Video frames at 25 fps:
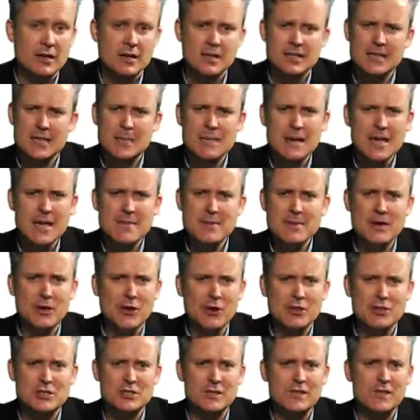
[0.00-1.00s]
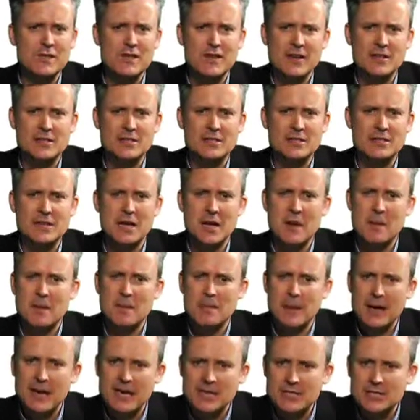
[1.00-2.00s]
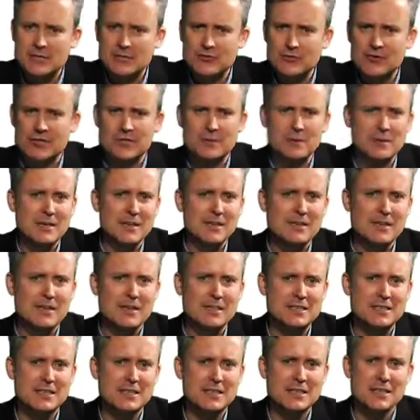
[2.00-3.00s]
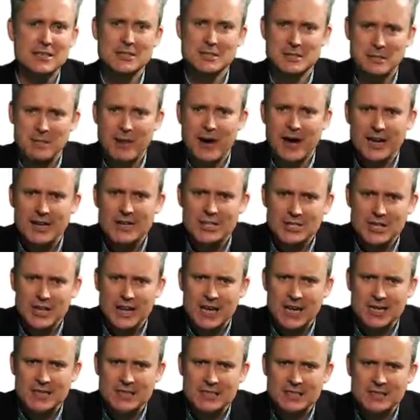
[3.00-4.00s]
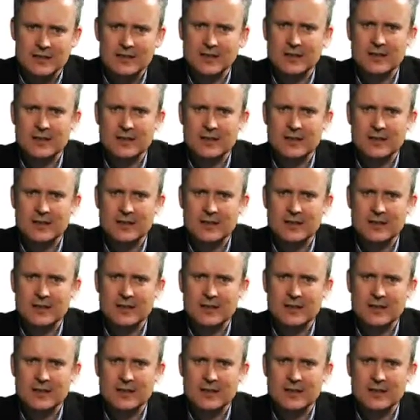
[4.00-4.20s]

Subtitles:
there may be lots of investors pestering the beefeater to buy its shares.